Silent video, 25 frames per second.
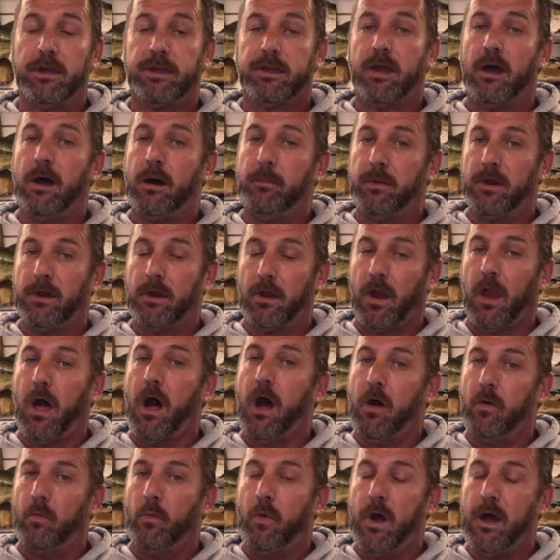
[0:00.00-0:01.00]
coming a
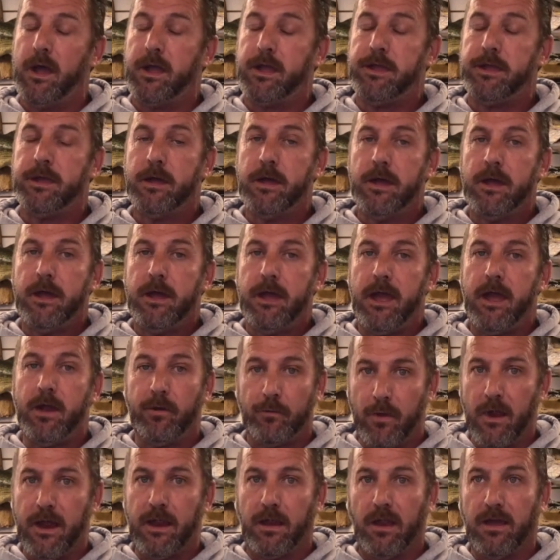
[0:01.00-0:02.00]
long way and
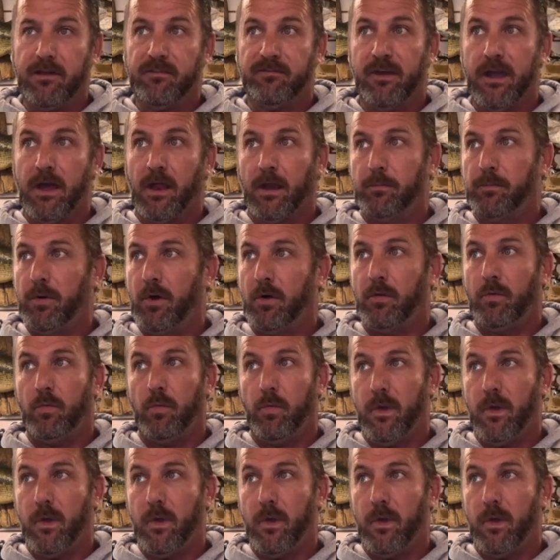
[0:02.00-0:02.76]
readily available.